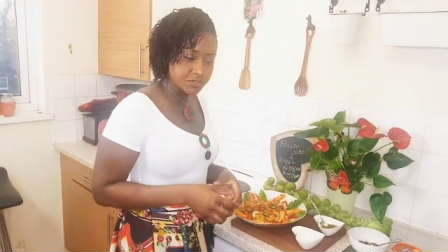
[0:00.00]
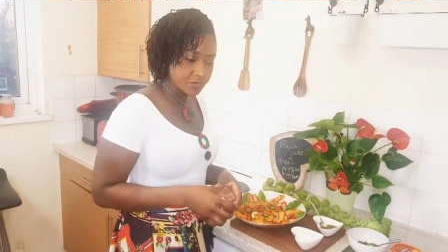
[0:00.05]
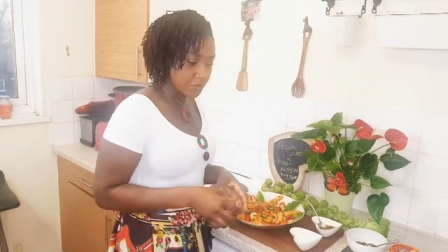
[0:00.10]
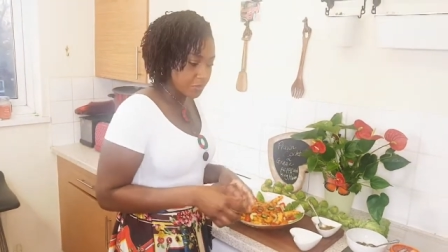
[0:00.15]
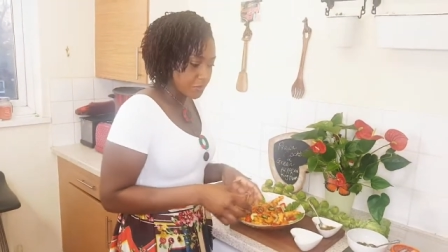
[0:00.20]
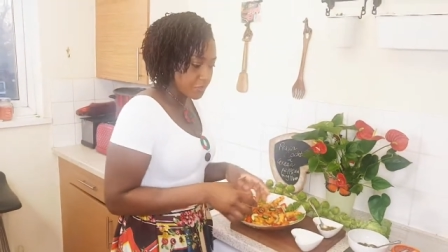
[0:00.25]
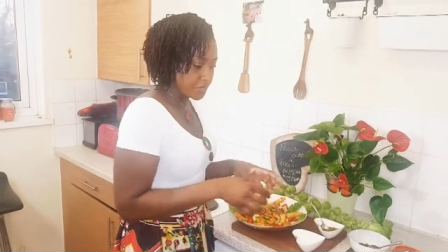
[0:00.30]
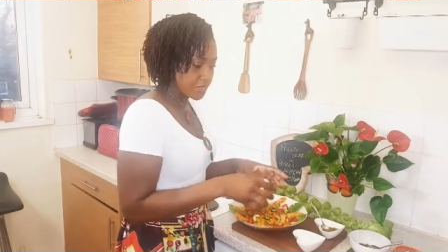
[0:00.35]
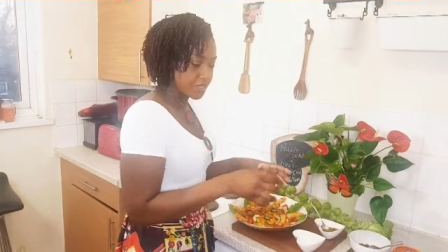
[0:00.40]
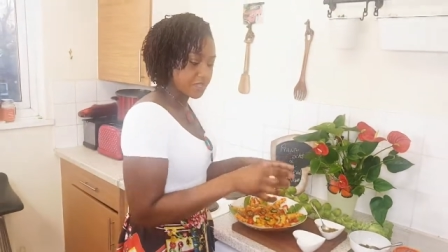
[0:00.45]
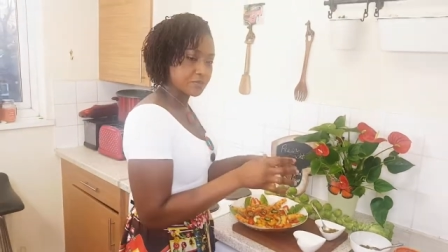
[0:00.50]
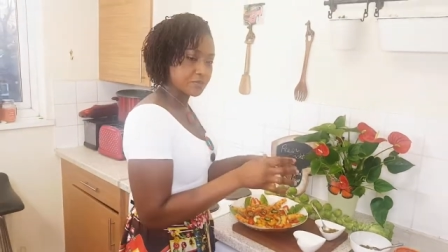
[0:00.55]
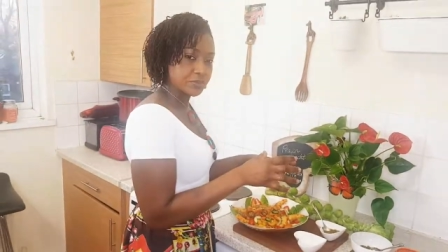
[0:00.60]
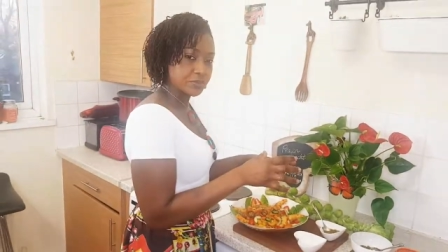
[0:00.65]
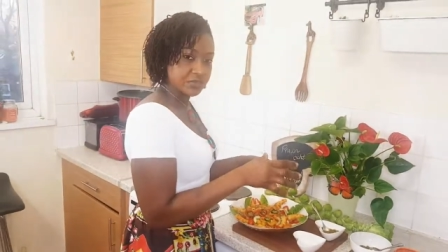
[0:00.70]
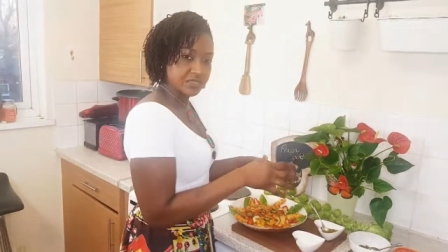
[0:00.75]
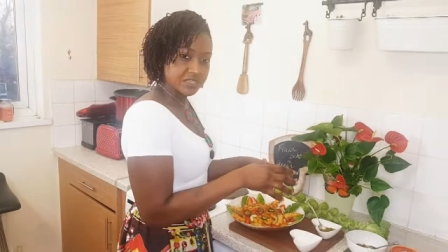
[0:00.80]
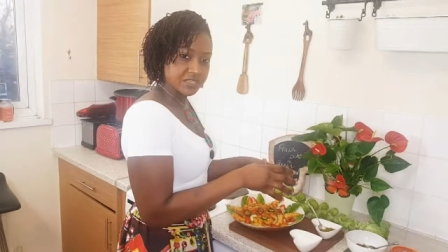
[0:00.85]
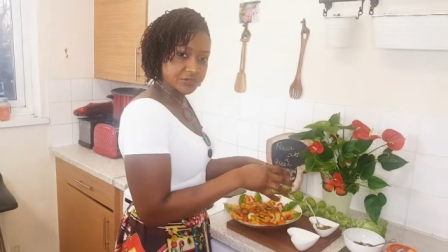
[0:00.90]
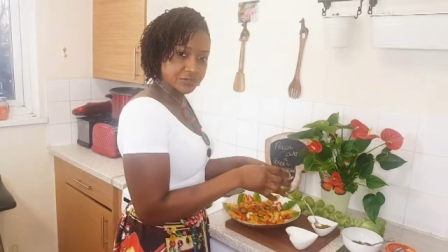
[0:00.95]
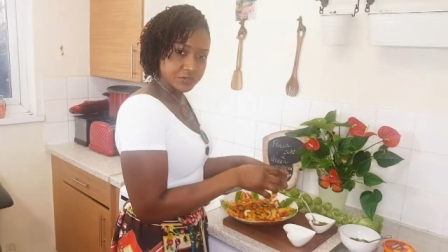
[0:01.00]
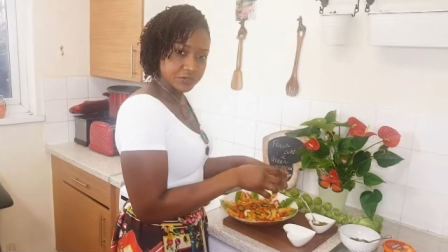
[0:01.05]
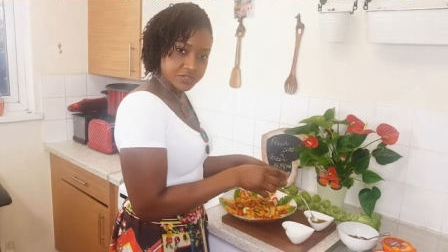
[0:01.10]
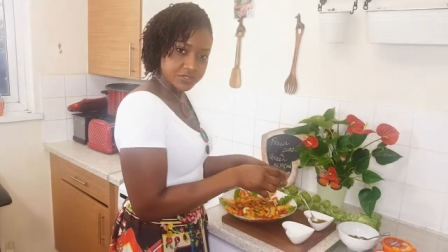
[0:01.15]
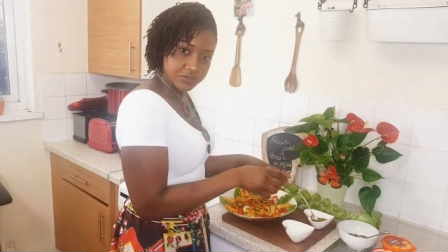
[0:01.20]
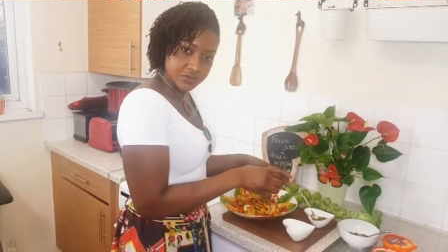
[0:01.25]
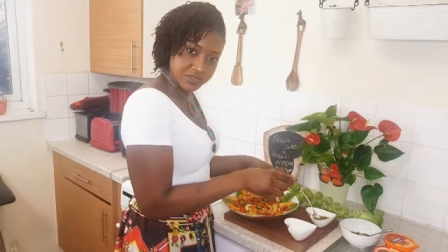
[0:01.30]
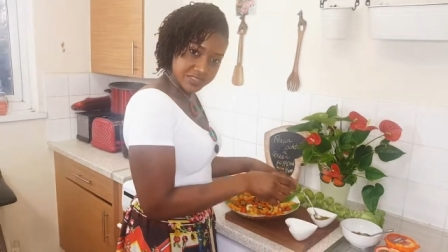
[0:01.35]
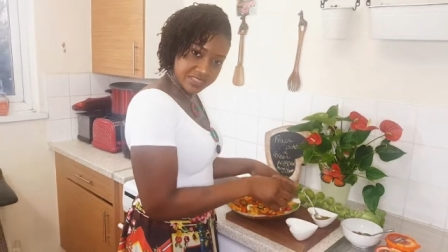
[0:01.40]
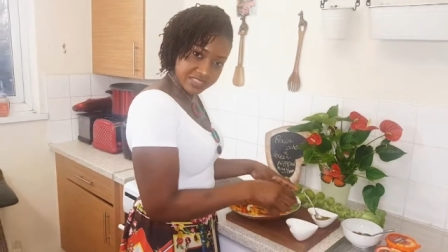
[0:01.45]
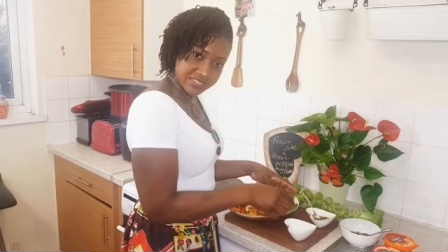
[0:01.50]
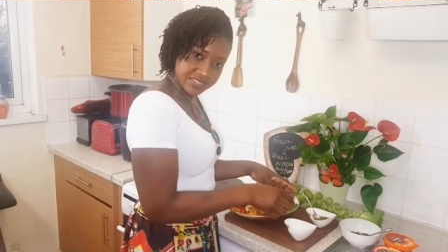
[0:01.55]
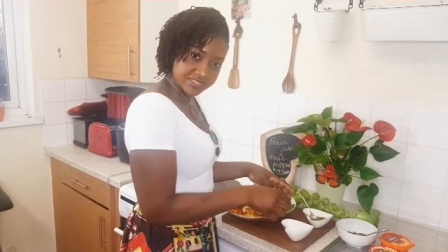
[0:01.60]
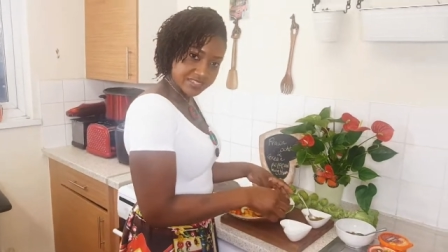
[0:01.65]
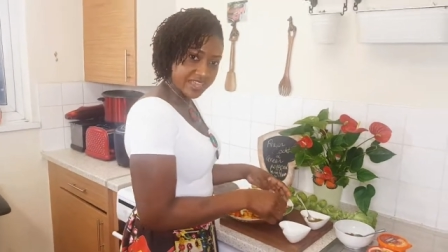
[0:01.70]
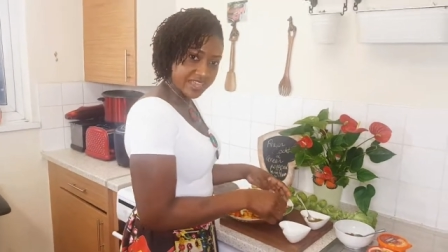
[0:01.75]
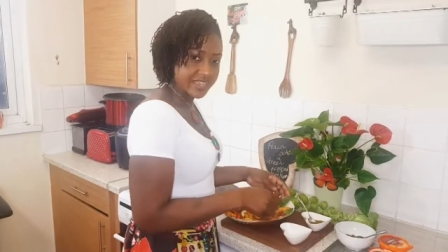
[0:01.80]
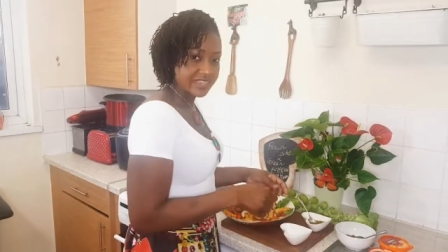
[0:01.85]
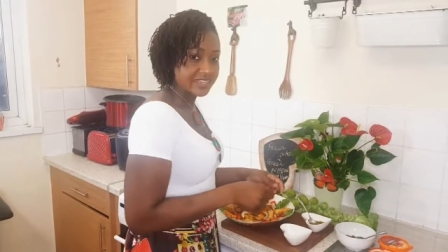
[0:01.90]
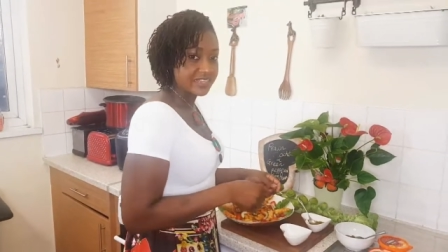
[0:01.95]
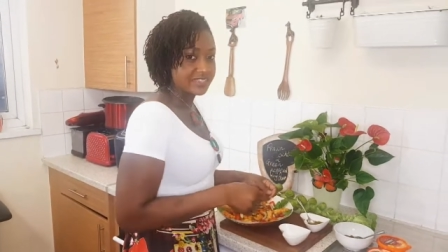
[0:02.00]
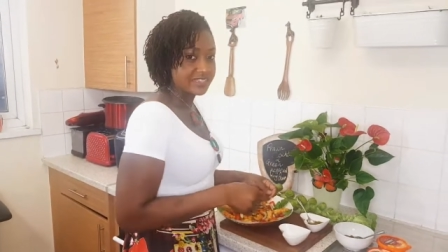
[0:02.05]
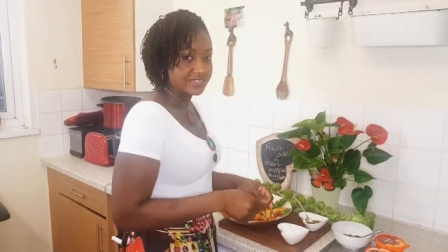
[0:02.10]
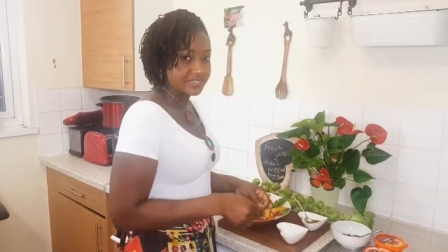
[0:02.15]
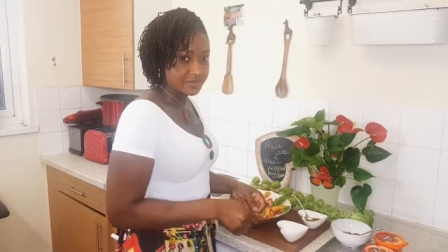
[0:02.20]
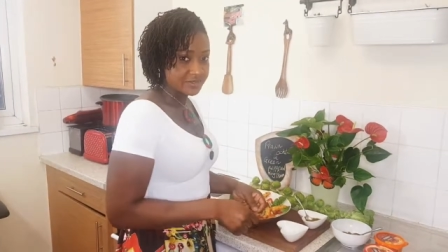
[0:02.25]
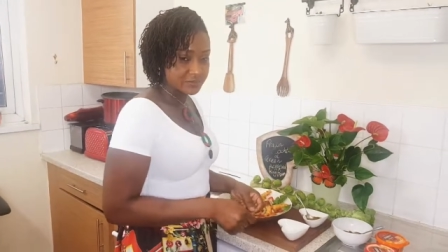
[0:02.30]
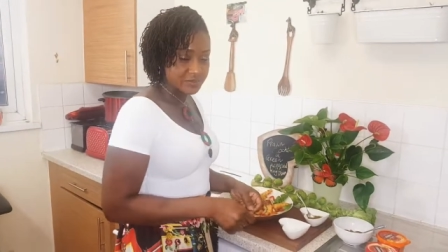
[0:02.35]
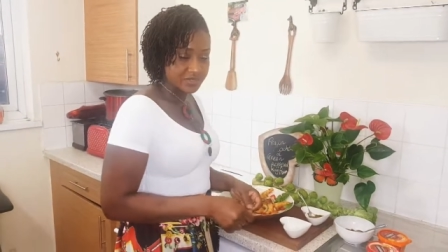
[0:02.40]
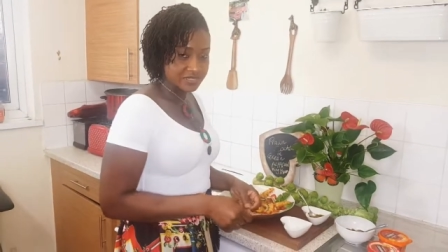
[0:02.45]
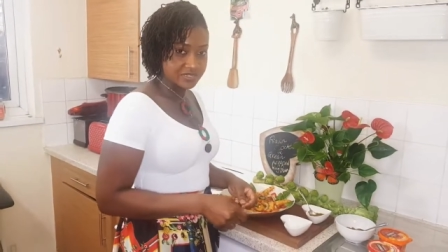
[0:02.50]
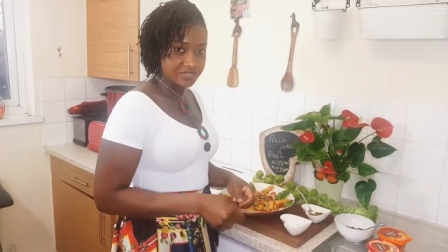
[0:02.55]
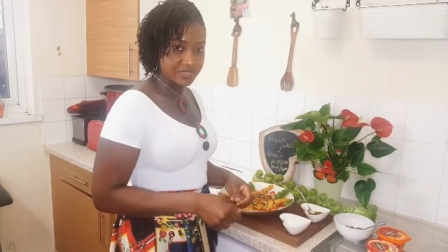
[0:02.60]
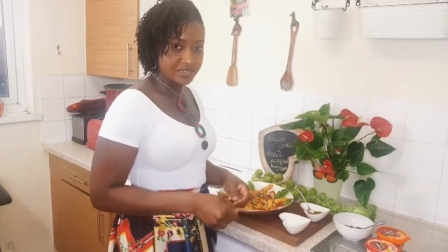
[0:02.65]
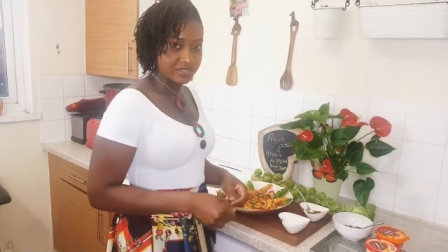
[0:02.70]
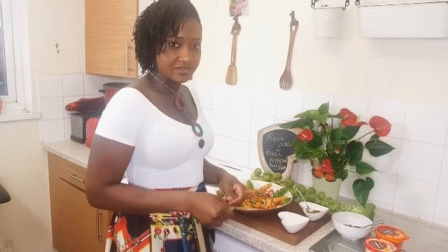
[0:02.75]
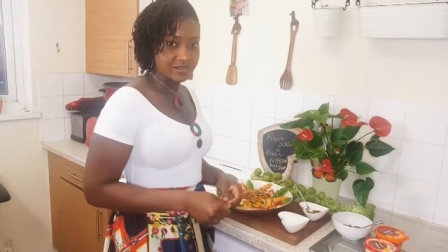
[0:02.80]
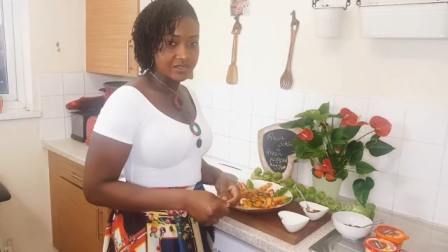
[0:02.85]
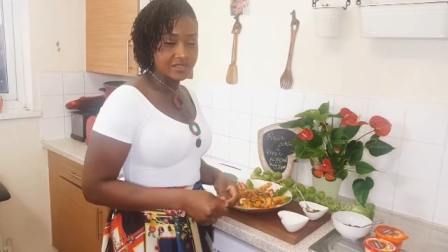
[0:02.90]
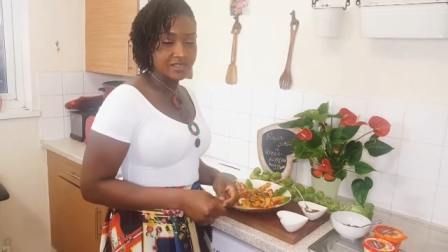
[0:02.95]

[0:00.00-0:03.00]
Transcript: or you can put the sauce on the side and dip it in.